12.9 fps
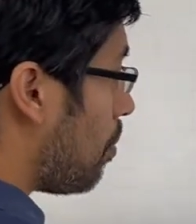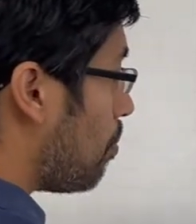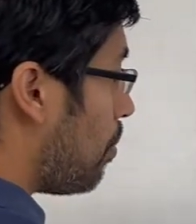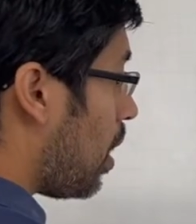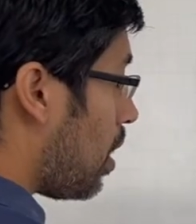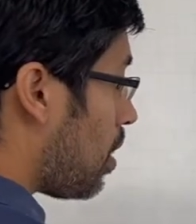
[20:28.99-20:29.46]

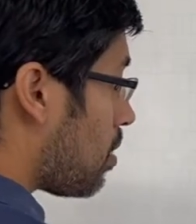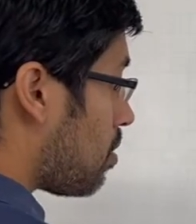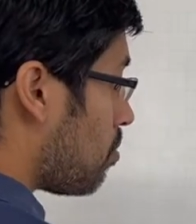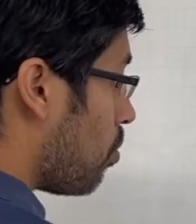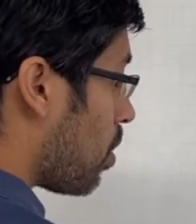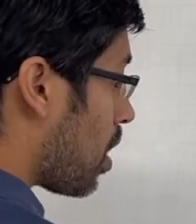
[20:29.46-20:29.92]

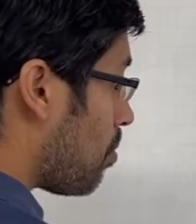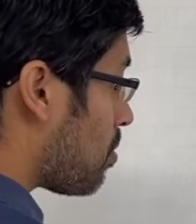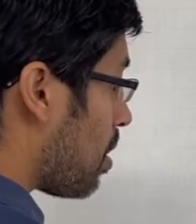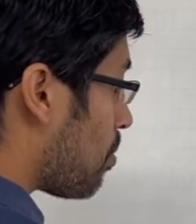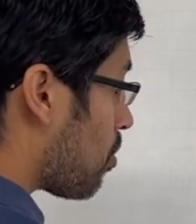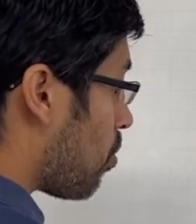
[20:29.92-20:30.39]
but what comes
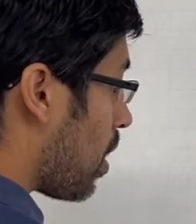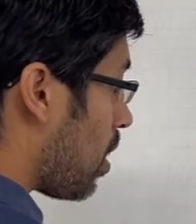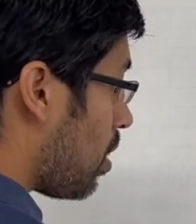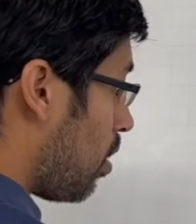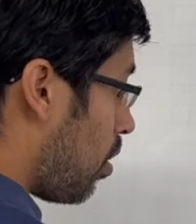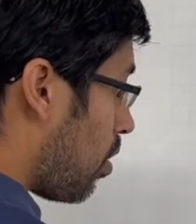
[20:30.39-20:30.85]
up quite
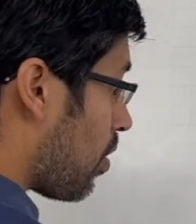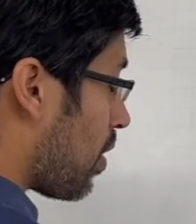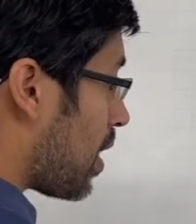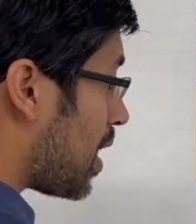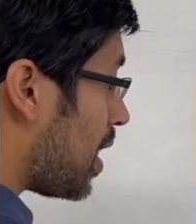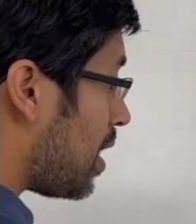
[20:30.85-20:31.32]
a lot
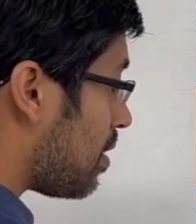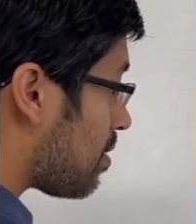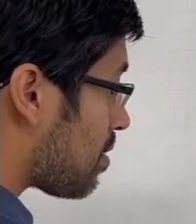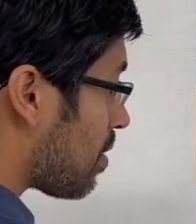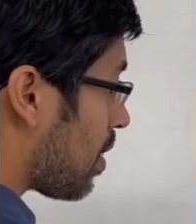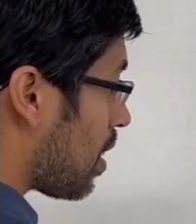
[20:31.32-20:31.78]

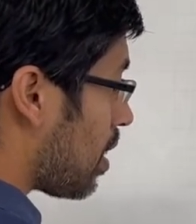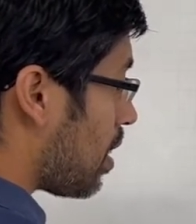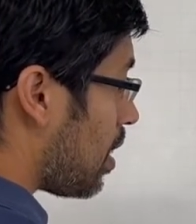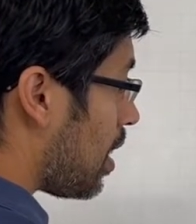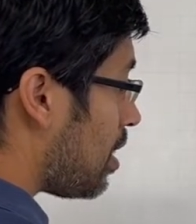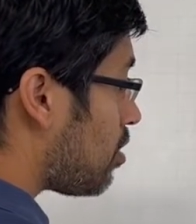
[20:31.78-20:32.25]
is
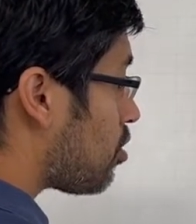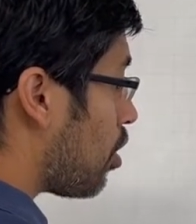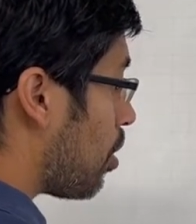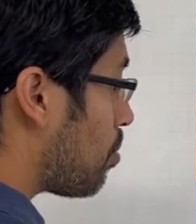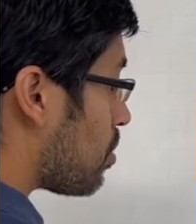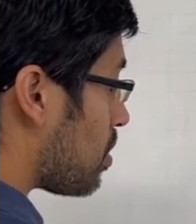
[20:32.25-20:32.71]

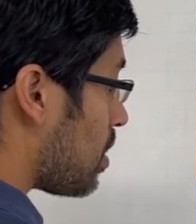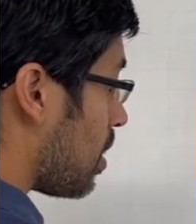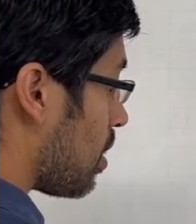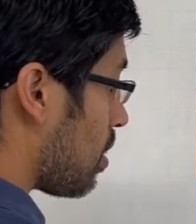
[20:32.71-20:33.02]
interpreting